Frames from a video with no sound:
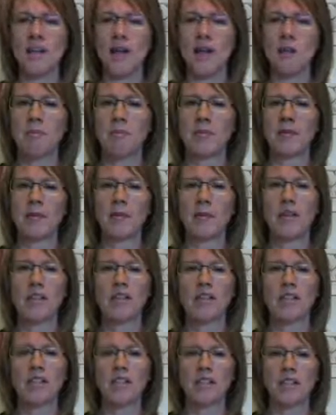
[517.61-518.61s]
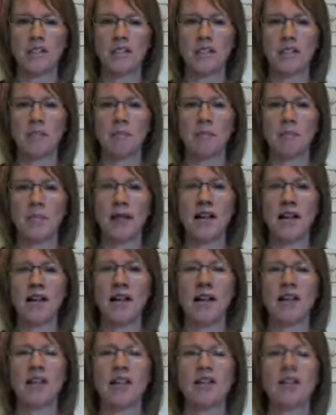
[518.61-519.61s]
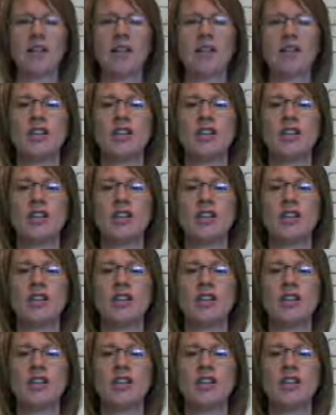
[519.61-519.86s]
happening, whether it's good or bad.